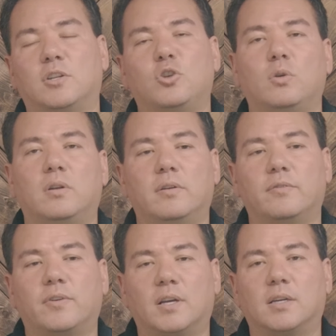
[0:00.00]

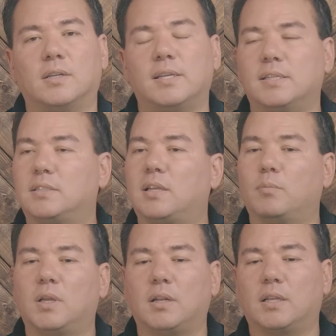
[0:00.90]
Intuitive is
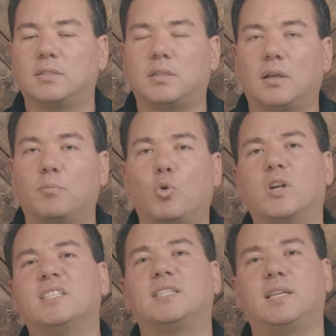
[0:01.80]
something that's
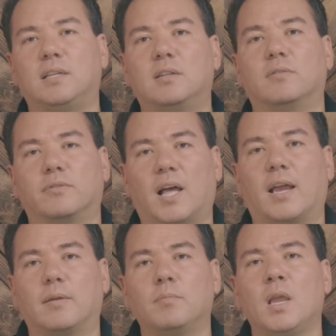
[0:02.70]
more instinctive
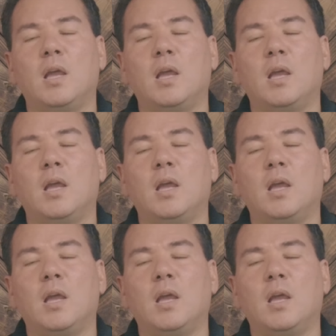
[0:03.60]
like.